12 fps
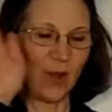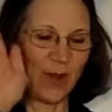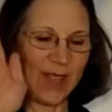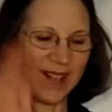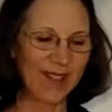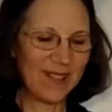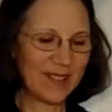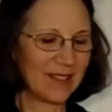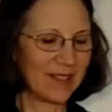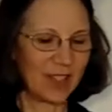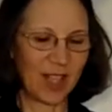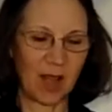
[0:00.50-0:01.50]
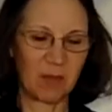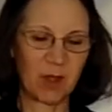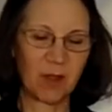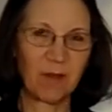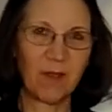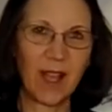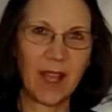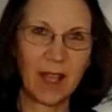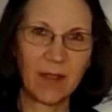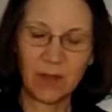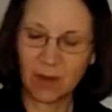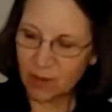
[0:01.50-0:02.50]
there, Chapter
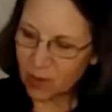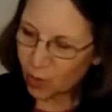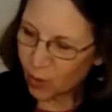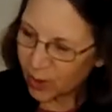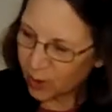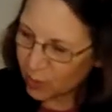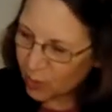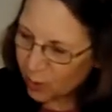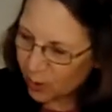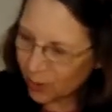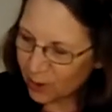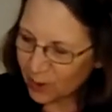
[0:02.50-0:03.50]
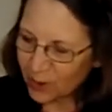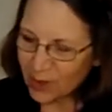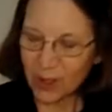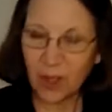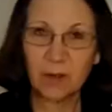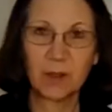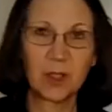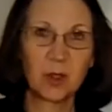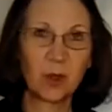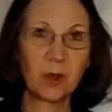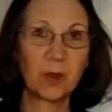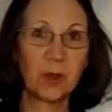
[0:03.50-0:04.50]
5 of Squiggle Squirrel's
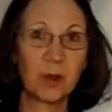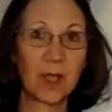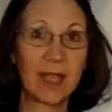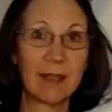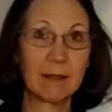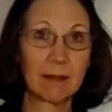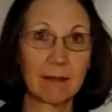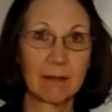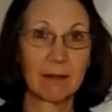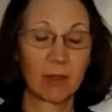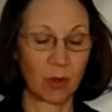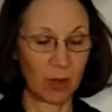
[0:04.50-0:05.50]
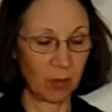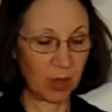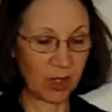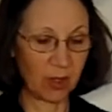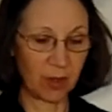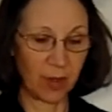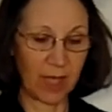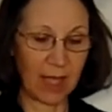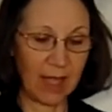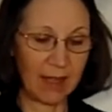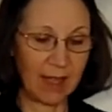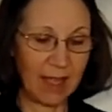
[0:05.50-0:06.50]
Self-Control Suitcase, story pictures by
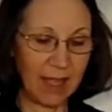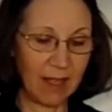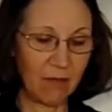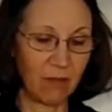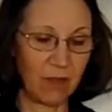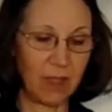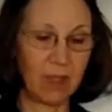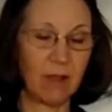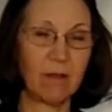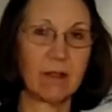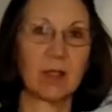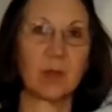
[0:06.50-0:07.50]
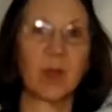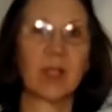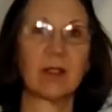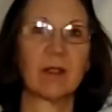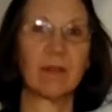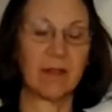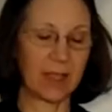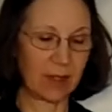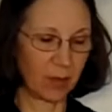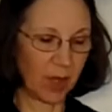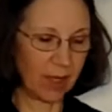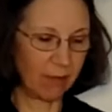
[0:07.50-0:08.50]
Cathy and video and special
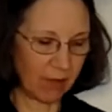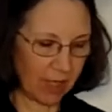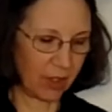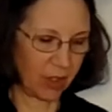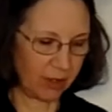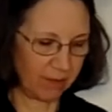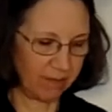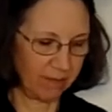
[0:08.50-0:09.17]
effects by Roger.